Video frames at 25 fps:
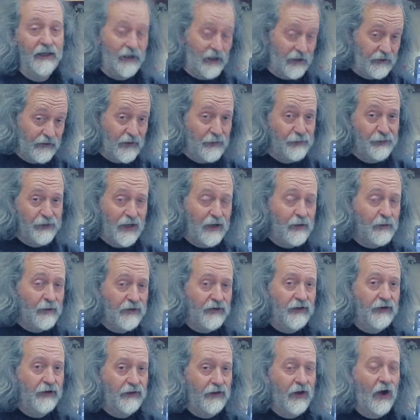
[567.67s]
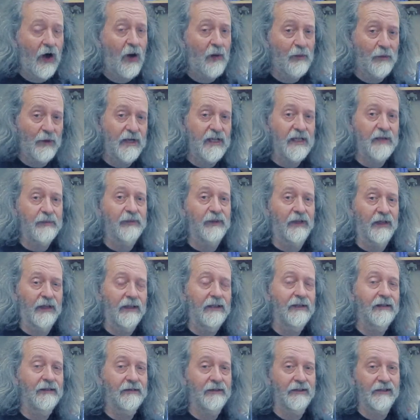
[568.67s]
If you're playing with another harmonic
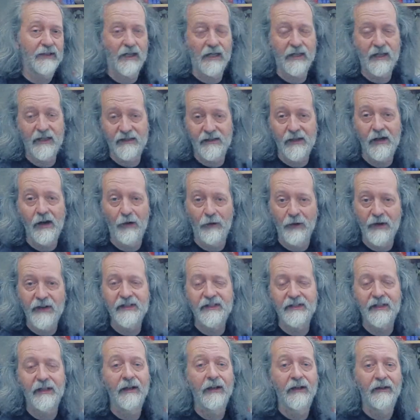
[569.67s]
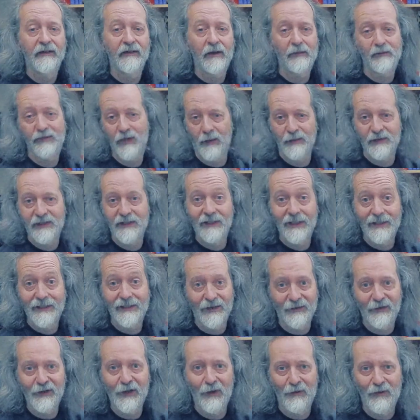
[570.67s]
player, like a guitarist, then perhaps you need to
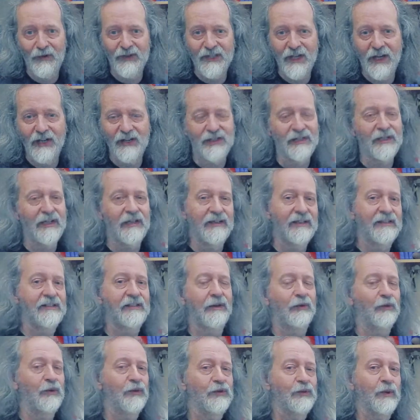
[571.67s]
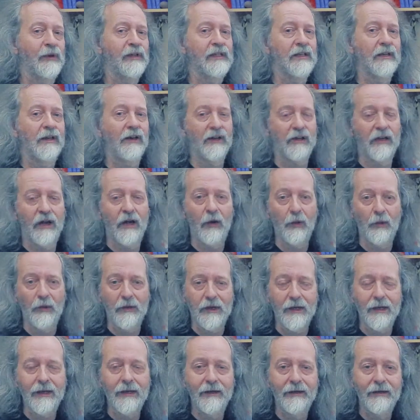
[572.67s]
have a conversation and decide which way you're going to go
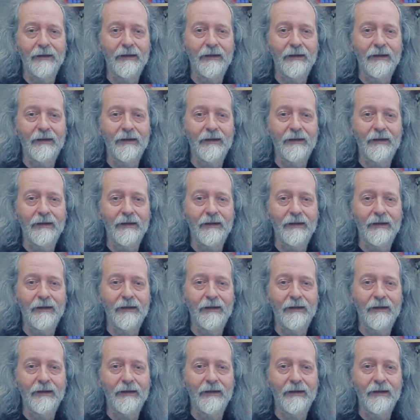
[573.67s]
with it.